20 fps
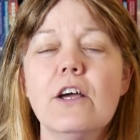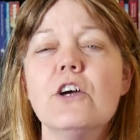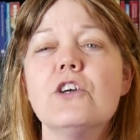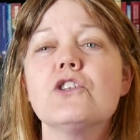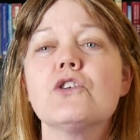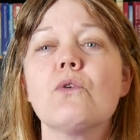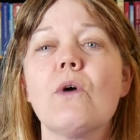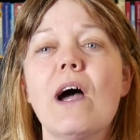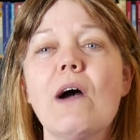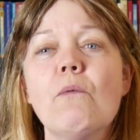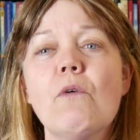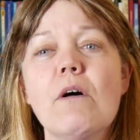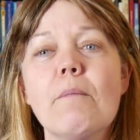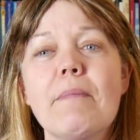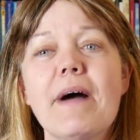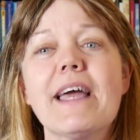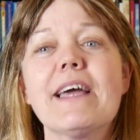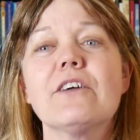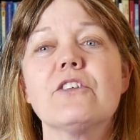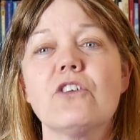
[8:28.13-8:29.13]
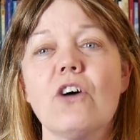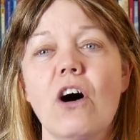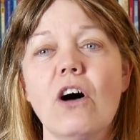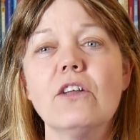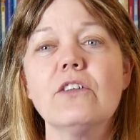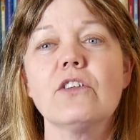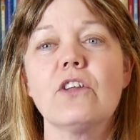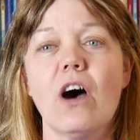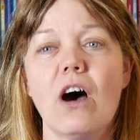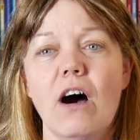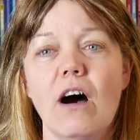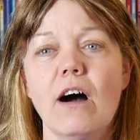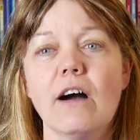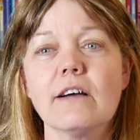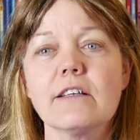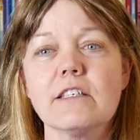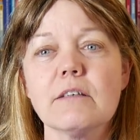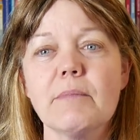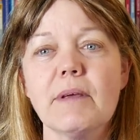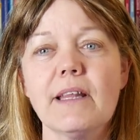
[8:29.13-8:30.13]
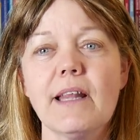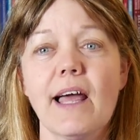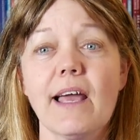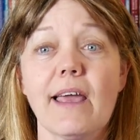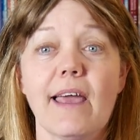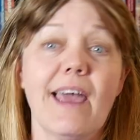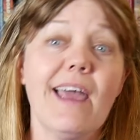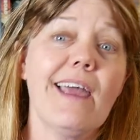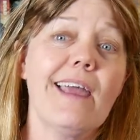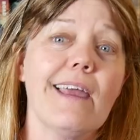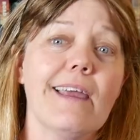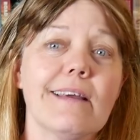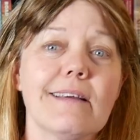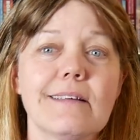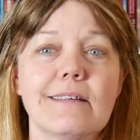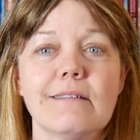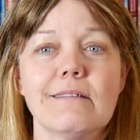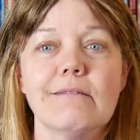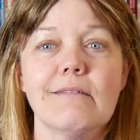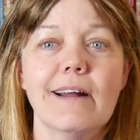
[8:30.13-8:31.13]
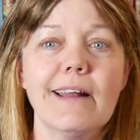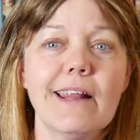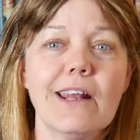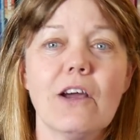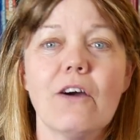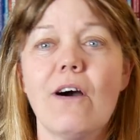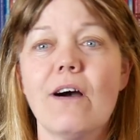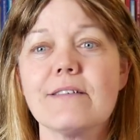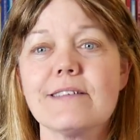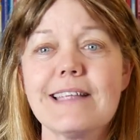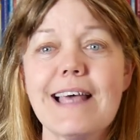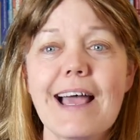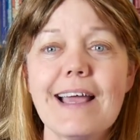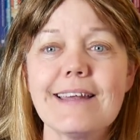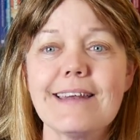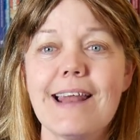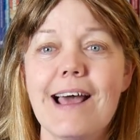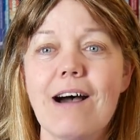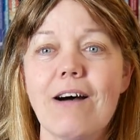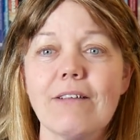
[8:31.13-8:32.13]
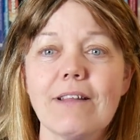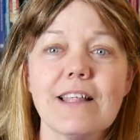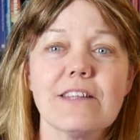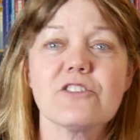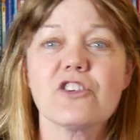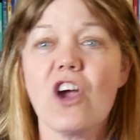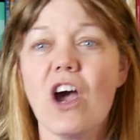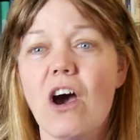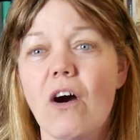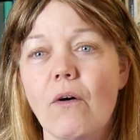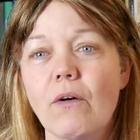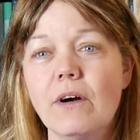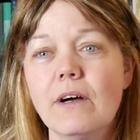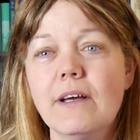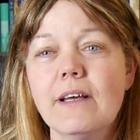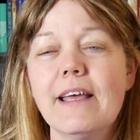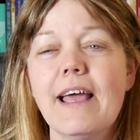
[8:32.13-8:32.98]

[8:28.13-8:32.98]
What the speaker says: Do I want my adult dog to be like, hey, ready to go outside now, let's go?